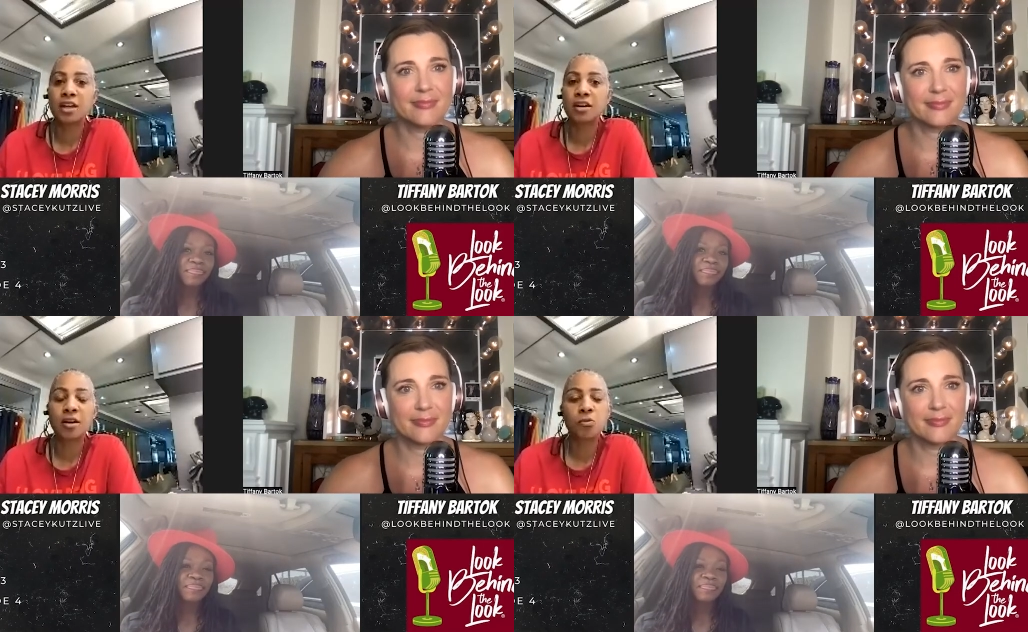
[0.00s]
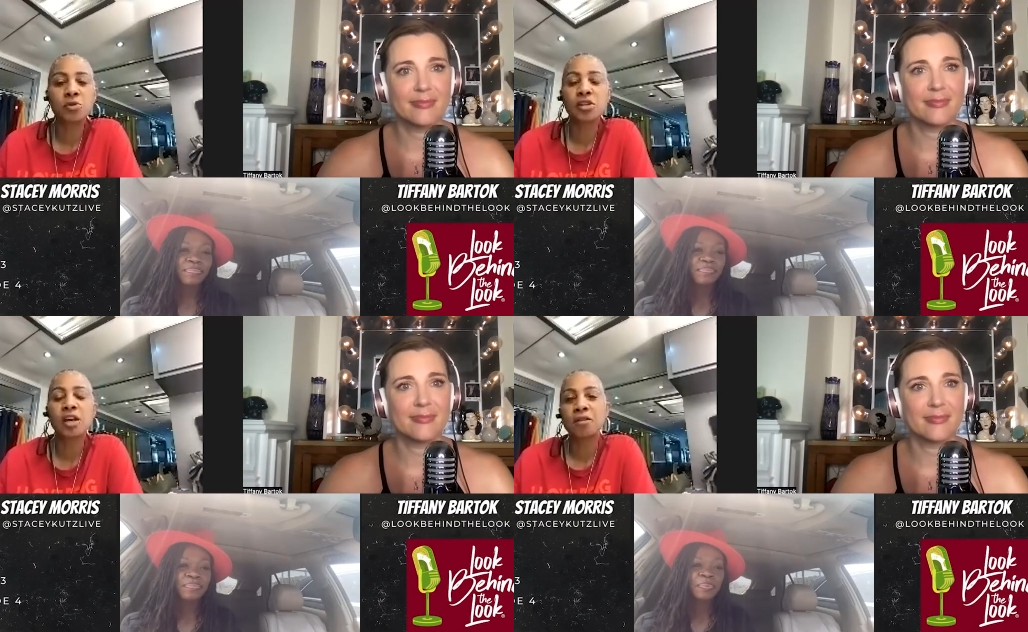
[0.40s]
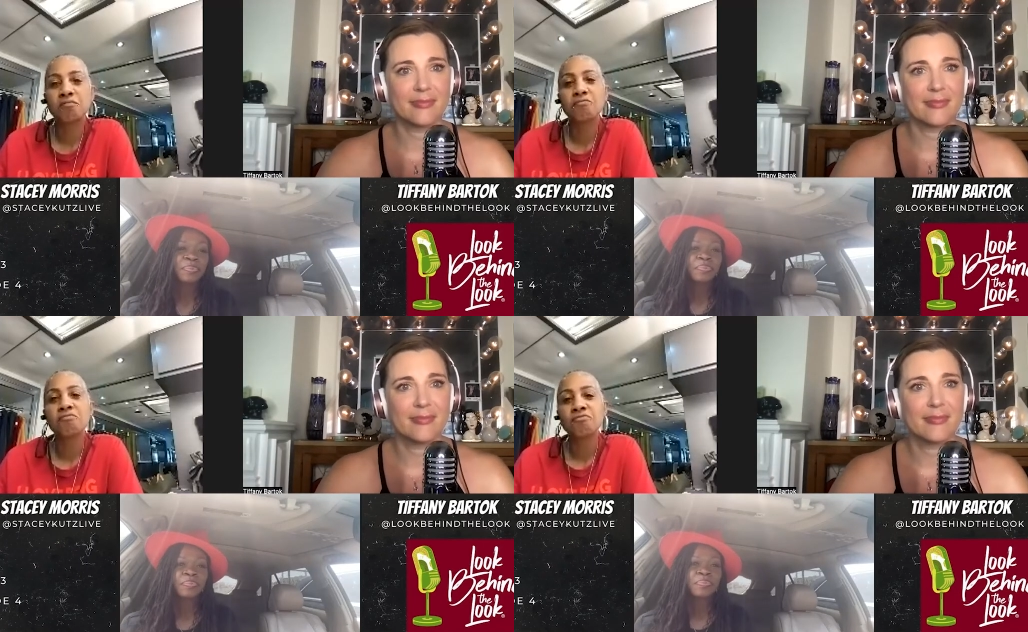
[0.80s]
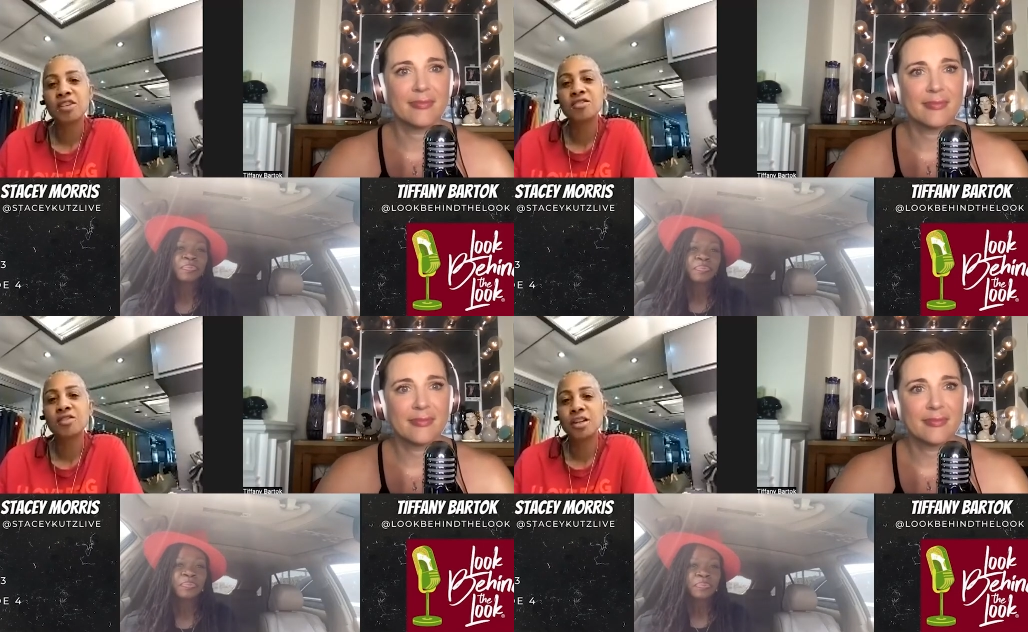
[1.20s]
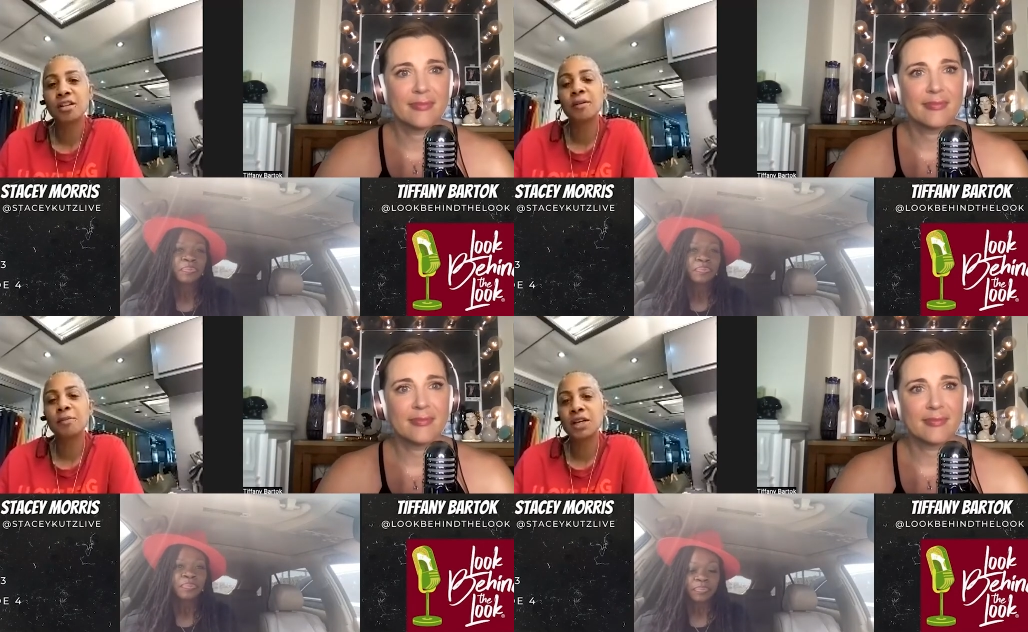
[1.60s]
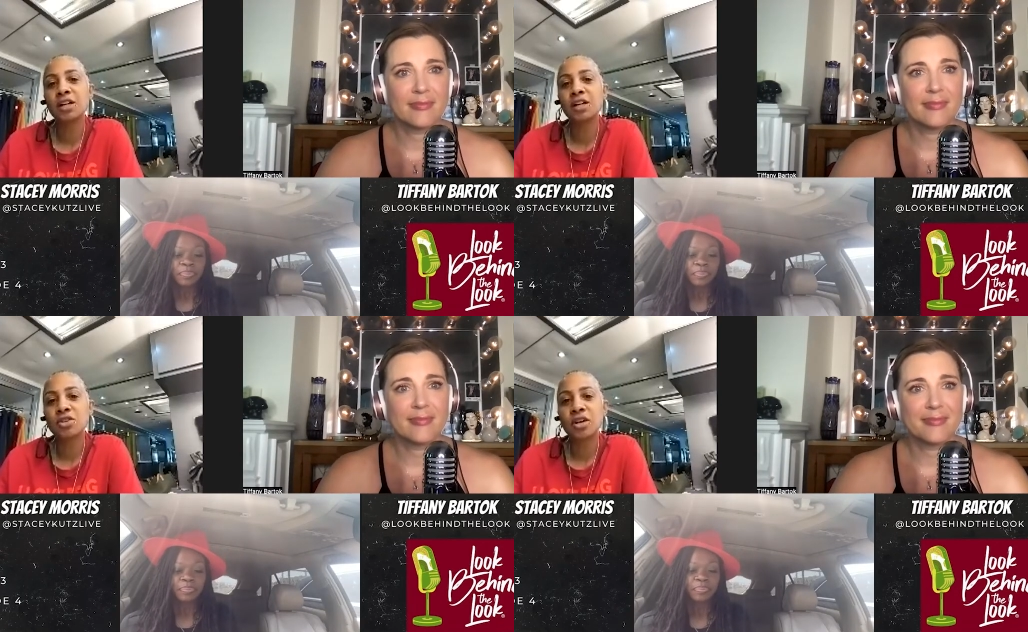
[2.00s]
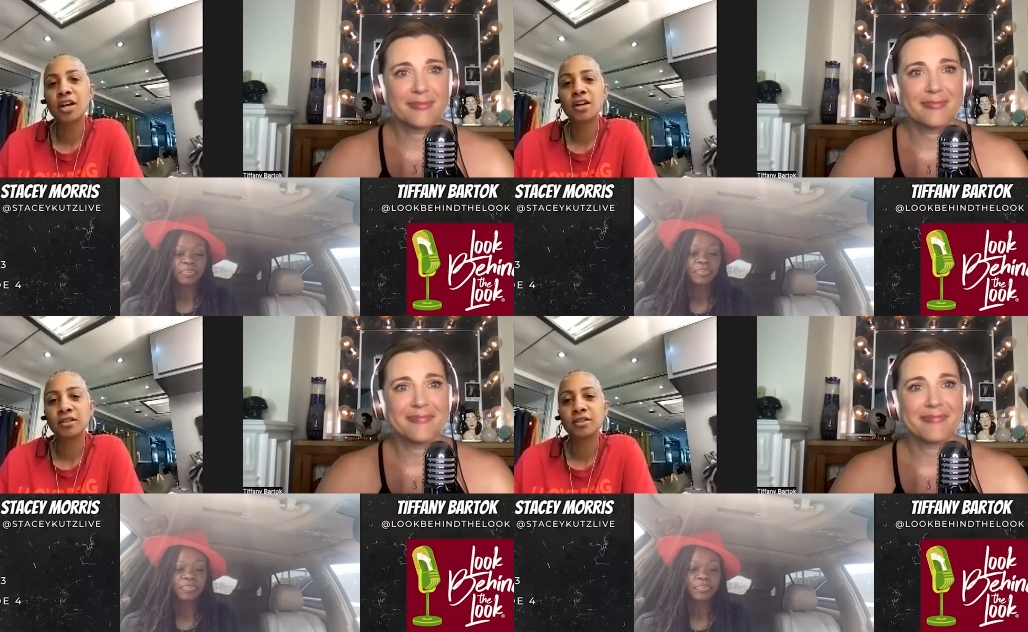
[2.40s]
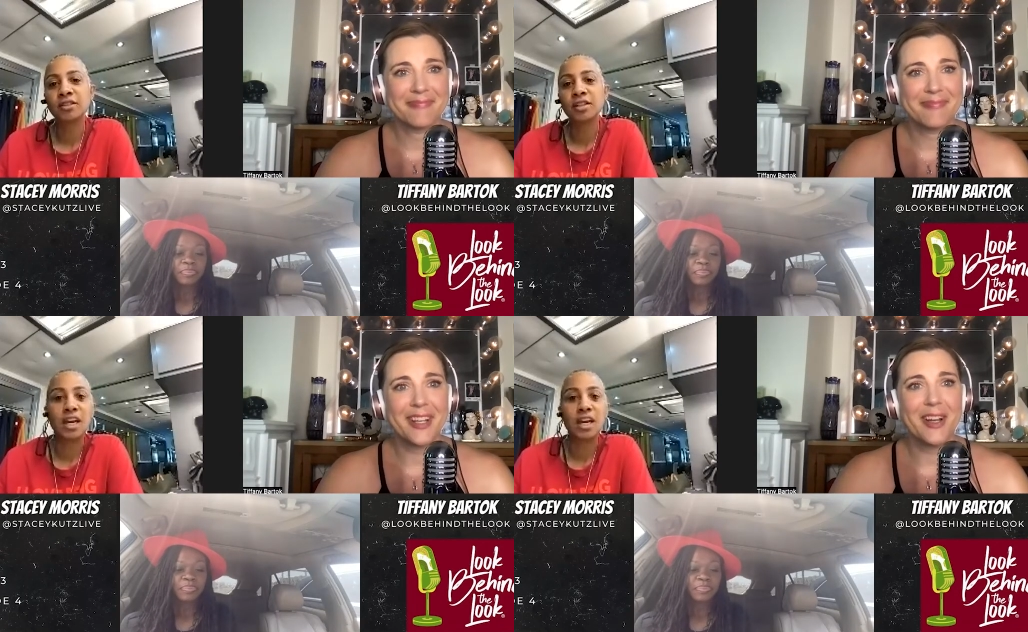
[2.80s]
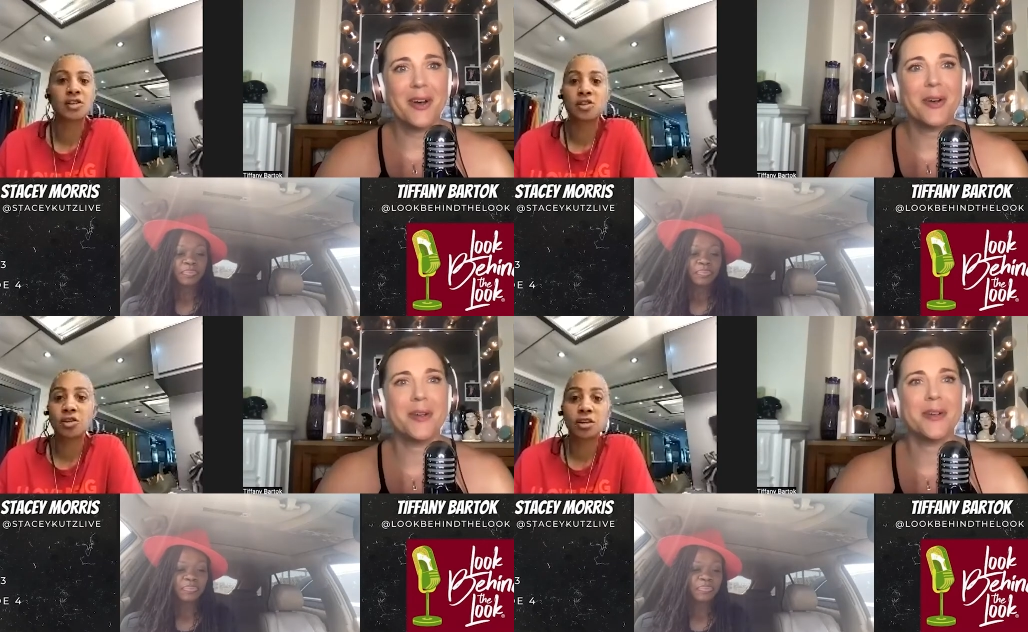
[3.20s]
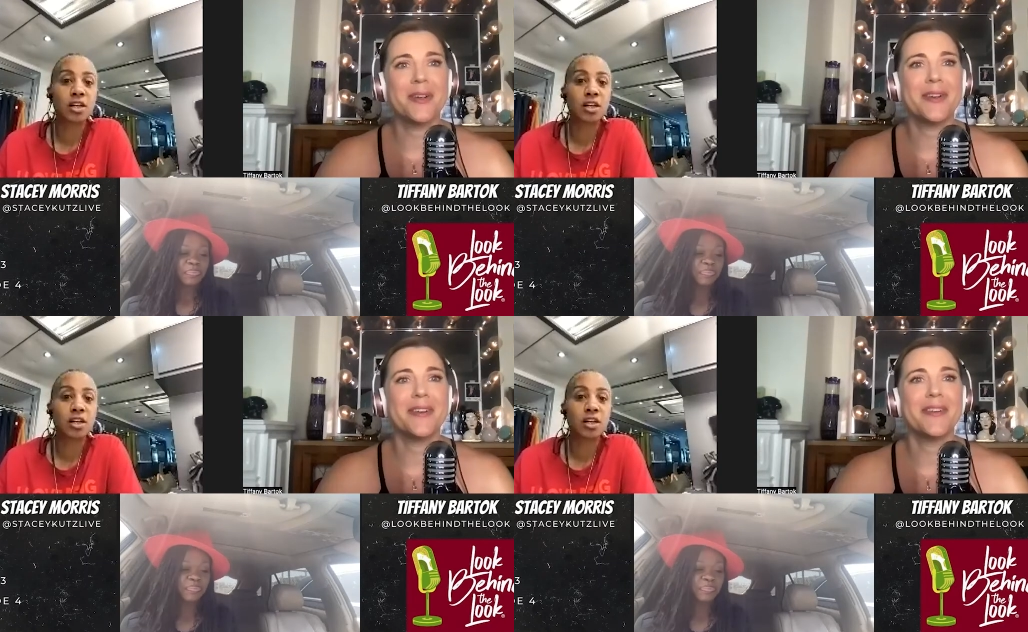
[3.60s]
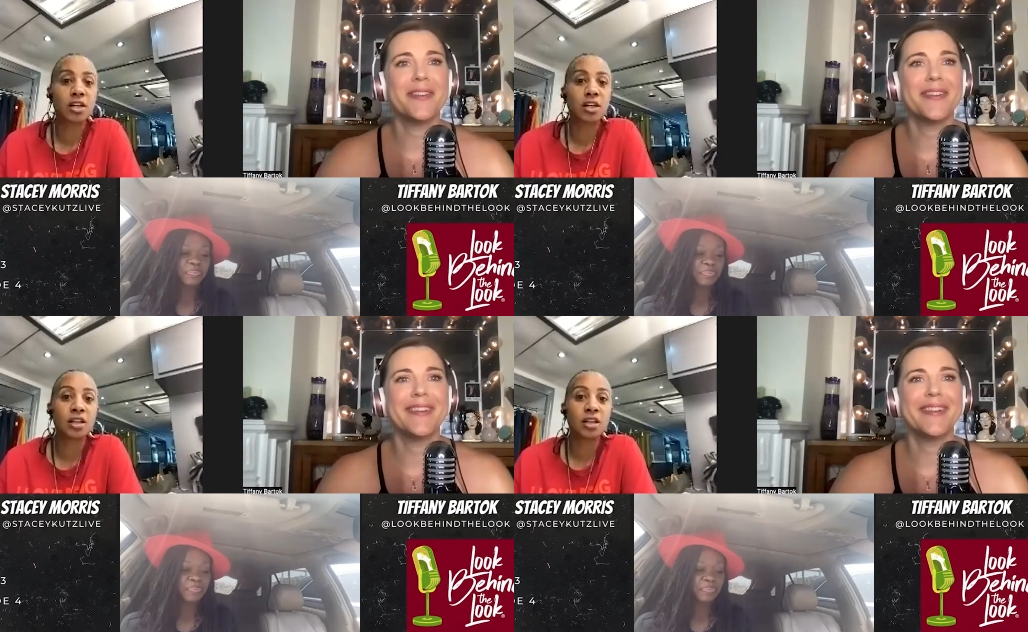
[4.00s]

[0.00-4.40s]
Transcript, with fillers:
Speaker 1: And I was like, you need to let me cut your hair. And I oh. started cutting his hair